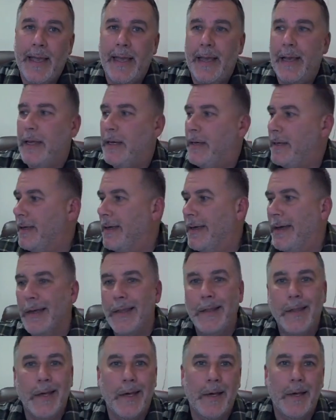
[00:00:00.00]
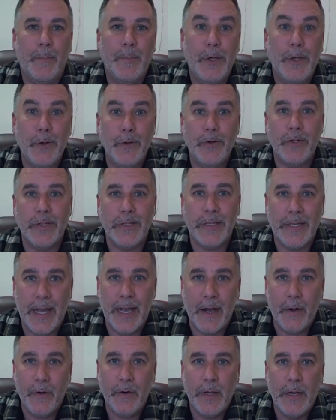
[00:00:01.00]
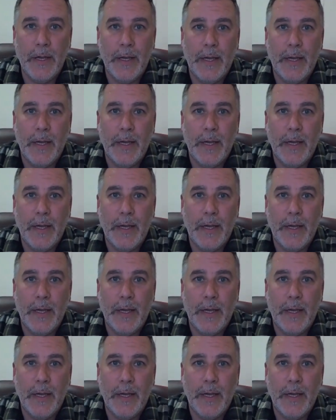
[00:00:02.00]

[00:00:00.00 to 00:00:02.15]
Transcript: and the Puget Sound.